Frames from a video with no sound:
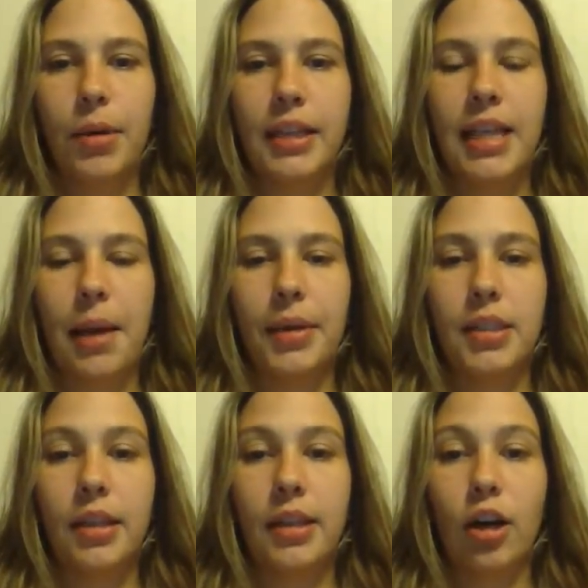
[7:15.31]
because that
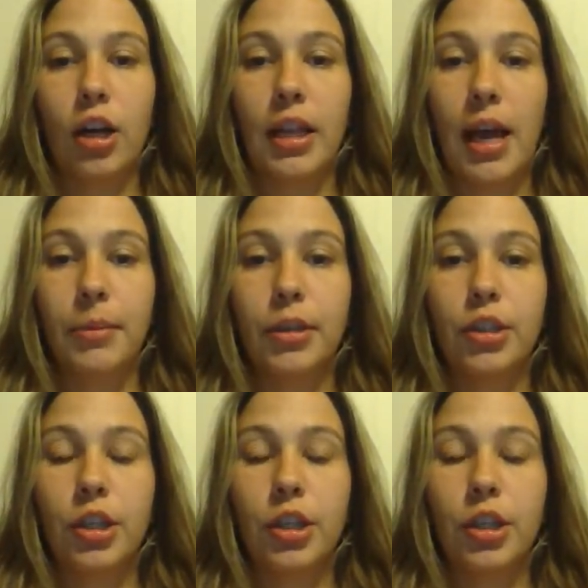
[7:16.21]
means that they're climbers.